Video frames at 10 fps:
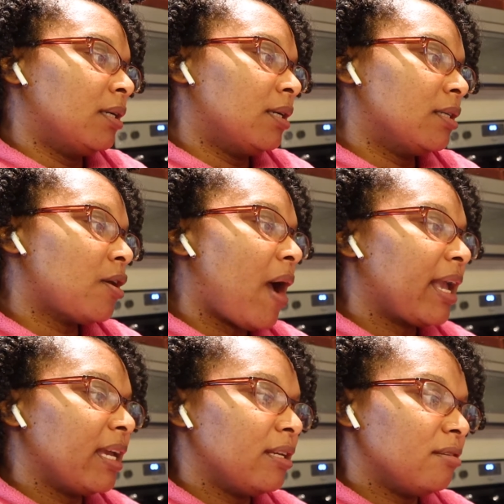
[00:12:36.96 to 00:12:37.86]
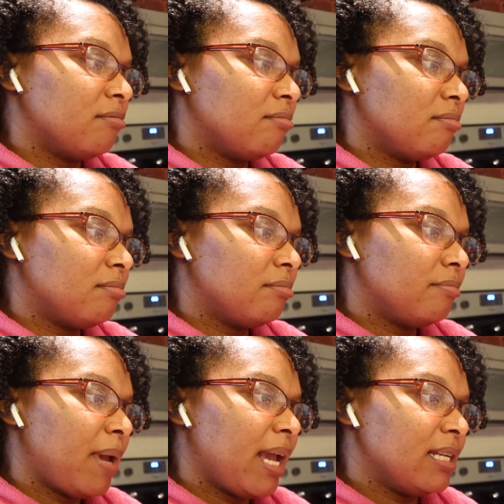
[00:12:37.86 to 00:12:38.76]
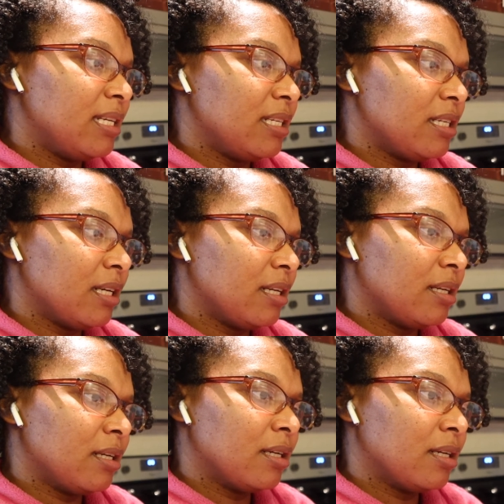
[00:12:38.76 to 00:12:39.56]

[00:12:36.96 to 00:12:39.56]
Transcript: so I can pay attention.